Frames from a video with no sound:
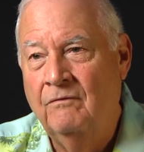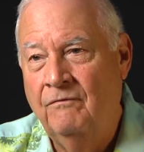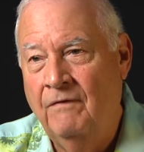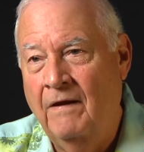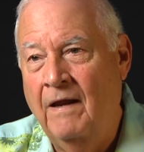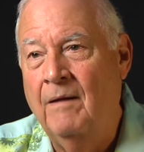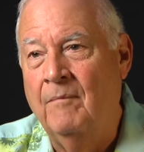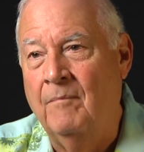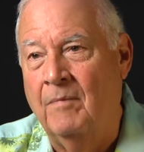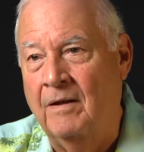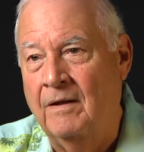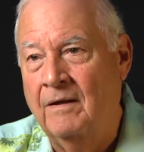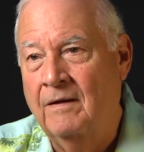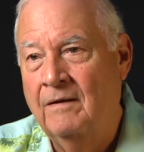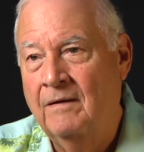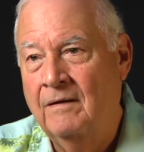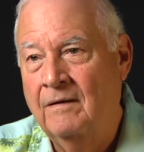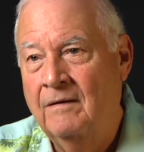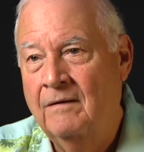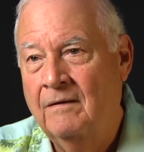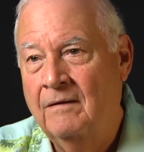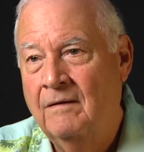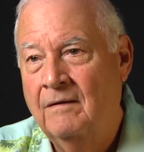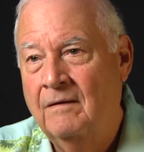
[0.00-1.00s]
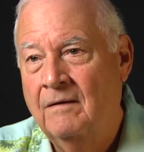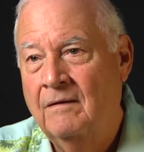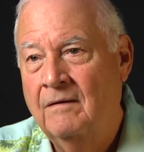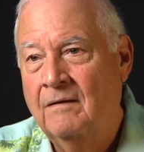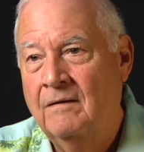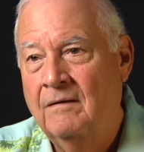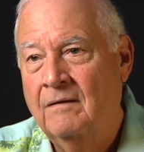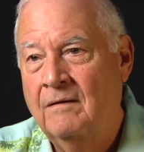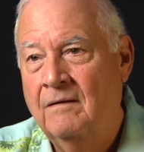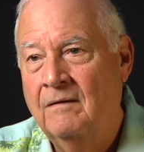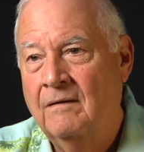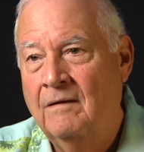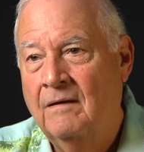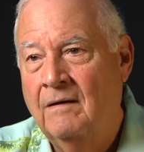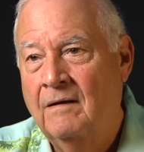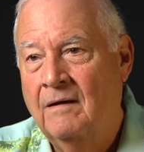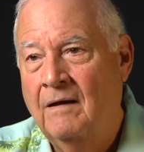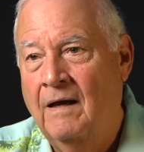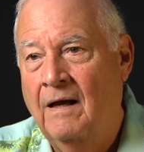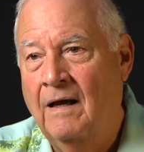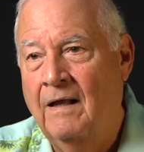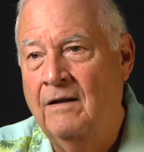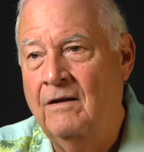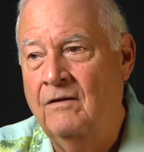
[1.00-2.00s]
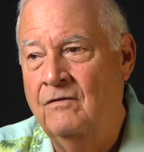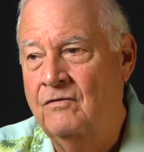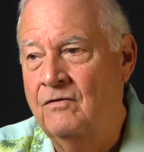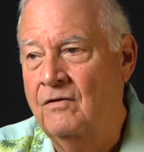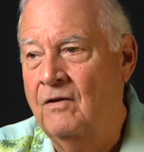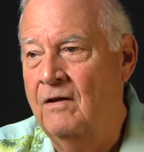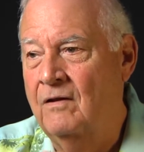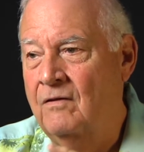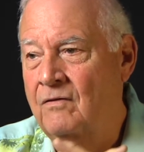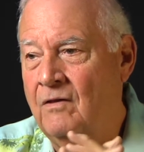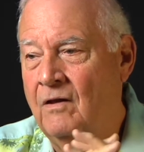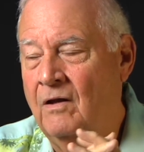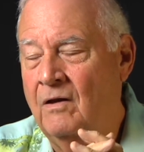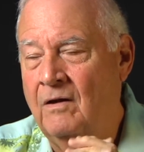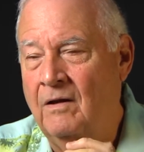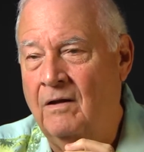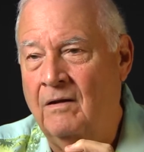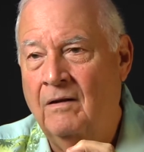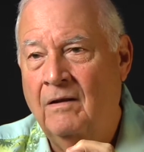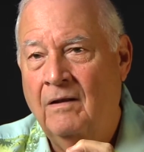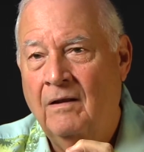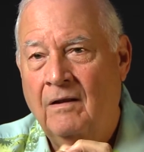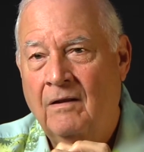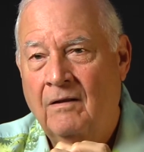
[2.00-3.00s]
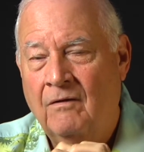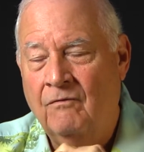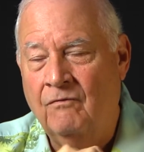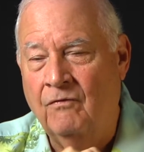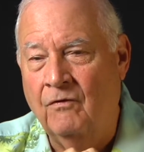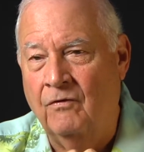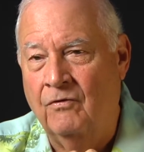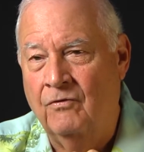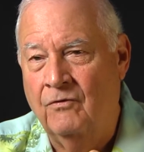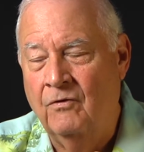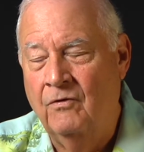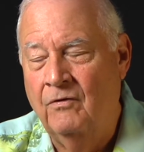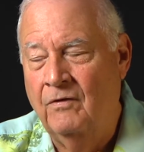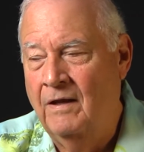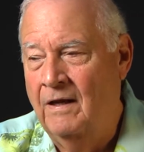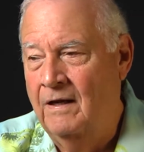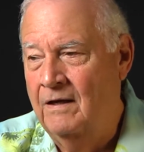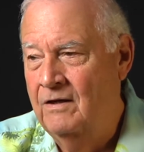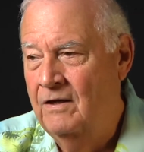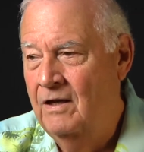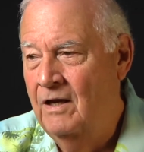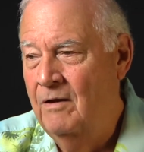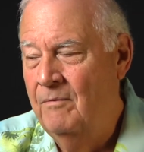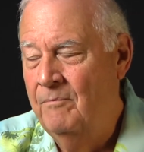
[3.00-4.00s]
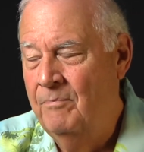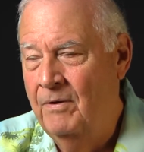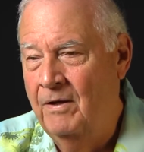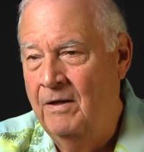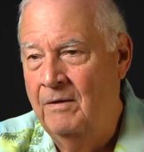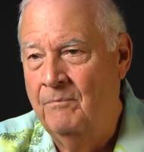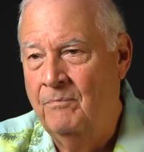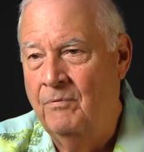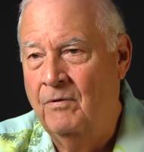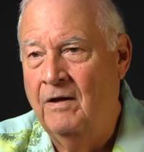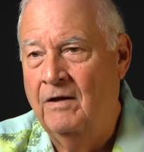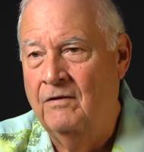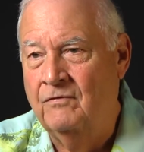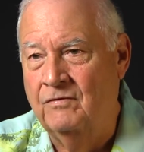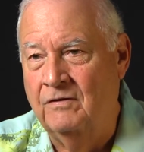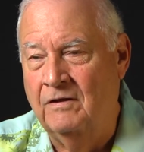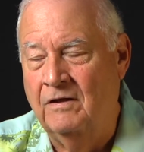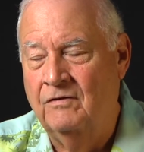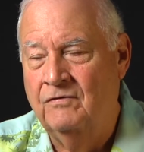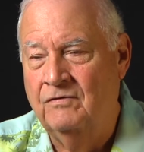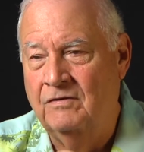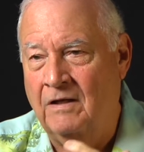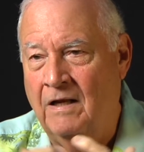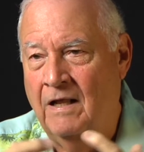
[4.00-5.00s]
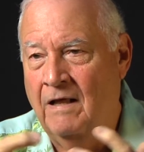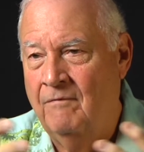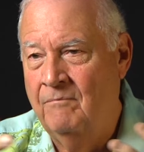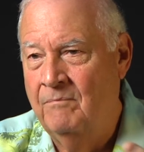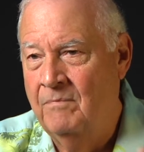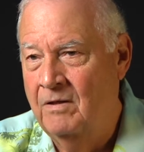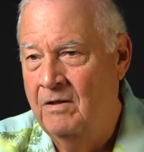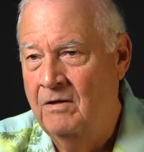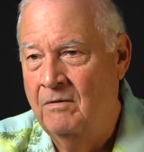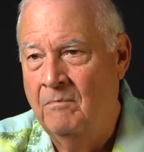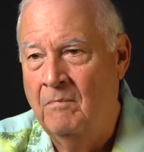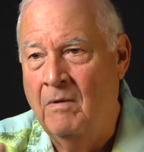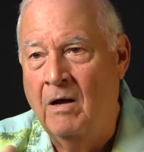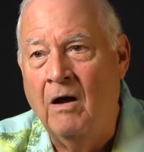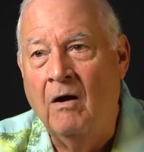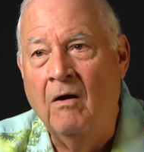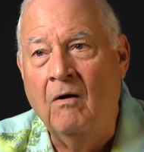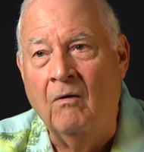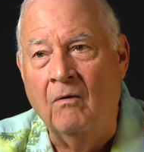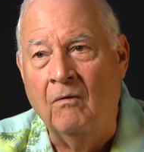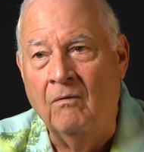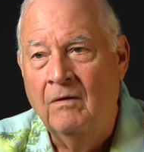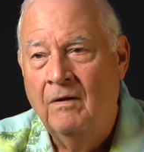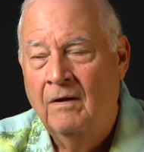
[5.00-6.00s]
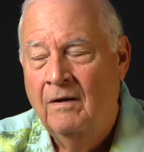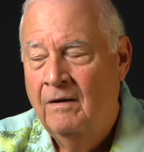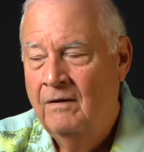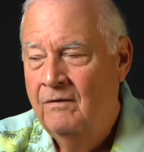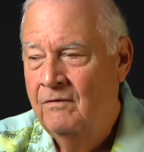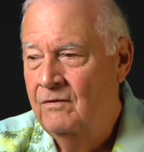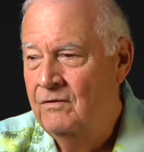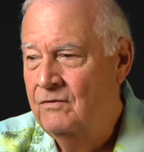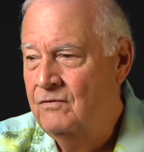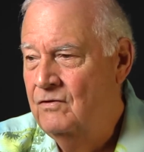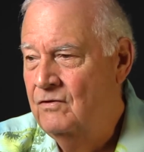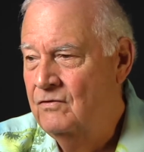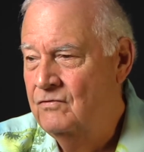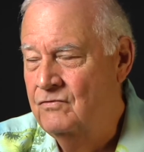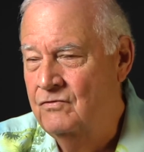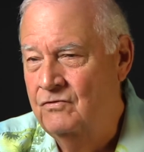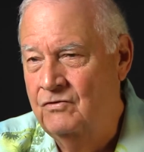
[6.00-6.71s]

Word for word: family. Mm-hmm. I just think they, for, through that campaign process, and I've met them all, they're just